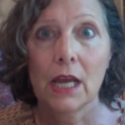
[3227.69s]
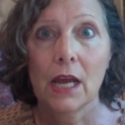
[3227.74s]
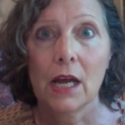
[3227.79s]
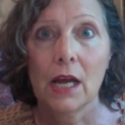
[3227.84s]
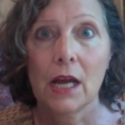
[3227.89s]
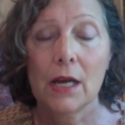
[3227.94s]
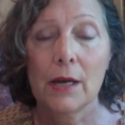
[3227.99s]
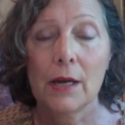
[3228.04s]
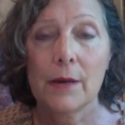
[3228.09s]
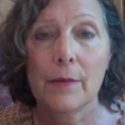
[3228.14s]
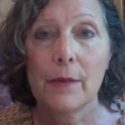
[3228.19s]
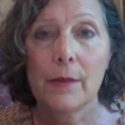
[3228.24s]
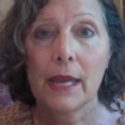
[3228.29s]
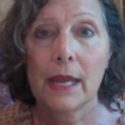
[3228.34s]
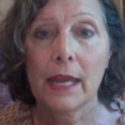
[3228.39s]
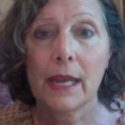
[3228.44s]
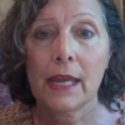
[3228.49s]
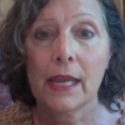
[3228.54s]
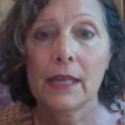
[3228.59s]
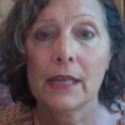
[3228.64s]

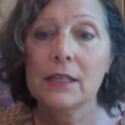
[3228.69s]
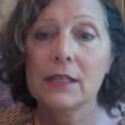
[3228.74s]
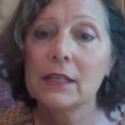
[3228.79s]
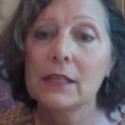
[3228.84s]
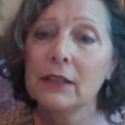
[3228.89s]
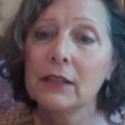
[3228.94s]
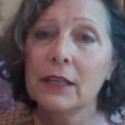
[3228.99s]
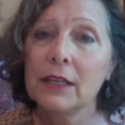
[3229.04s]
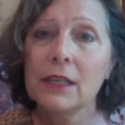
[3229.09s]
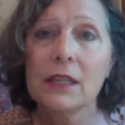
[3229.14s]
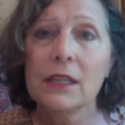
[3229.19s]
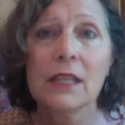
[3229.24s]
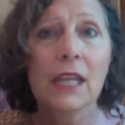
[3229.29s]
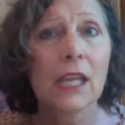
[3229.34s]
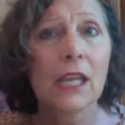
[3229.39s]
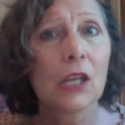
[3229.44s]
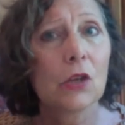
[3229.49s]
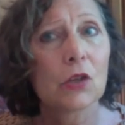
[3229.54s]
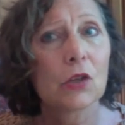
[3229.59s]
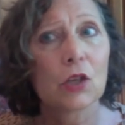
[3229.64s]
And Glenda,
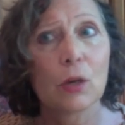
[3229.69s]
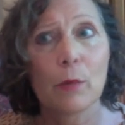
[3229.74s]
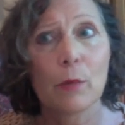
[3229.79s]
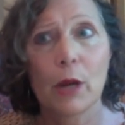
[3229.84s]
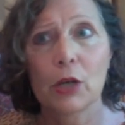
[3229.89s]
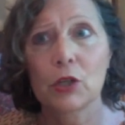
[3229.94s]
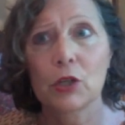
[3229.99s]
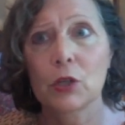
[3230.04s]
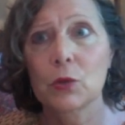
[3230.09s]
thank you so much.